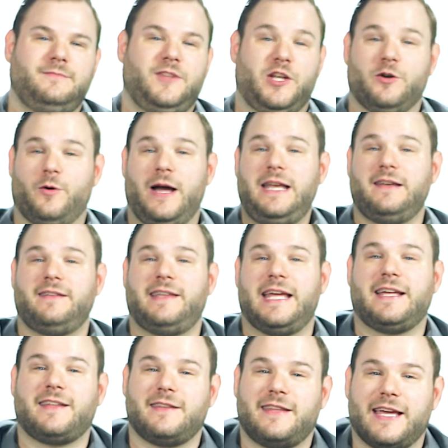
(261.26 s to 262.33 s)
You know what?
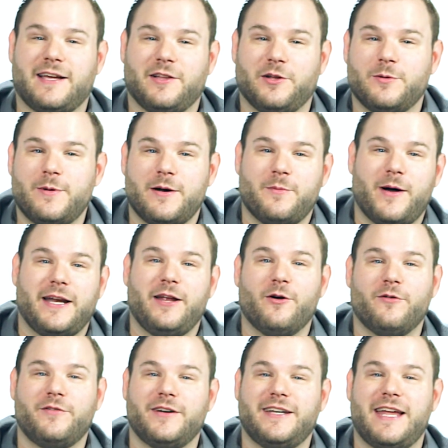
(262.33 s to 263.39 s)
Take a little bit of money
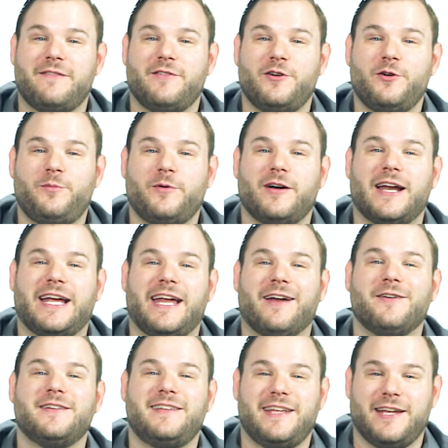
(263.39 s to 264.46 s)
over to David Hooper, and I
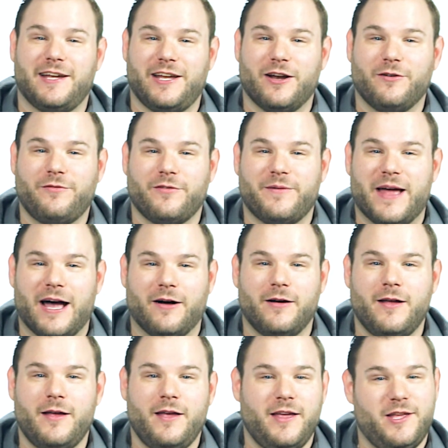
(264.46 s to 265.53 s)
guarantee you, a year from now,
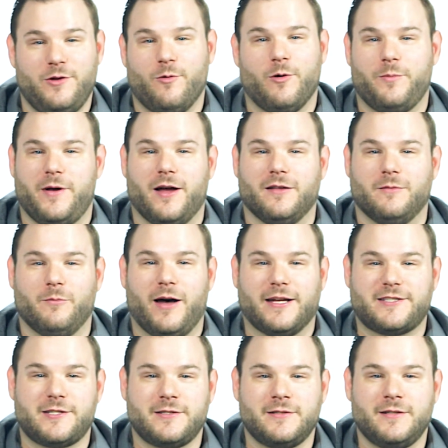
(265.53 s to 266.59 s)
you won't be on the
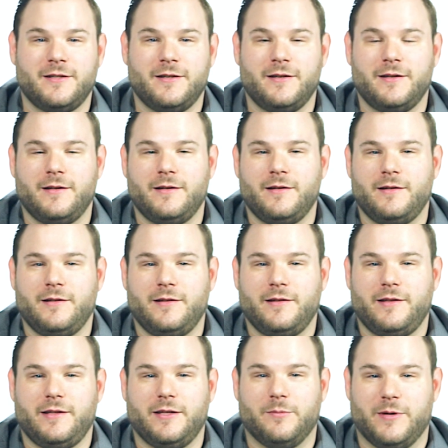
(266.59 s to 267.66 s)
bus.
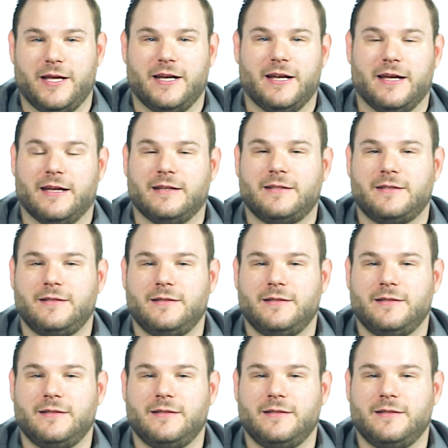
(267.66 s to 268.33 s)
You'll be in a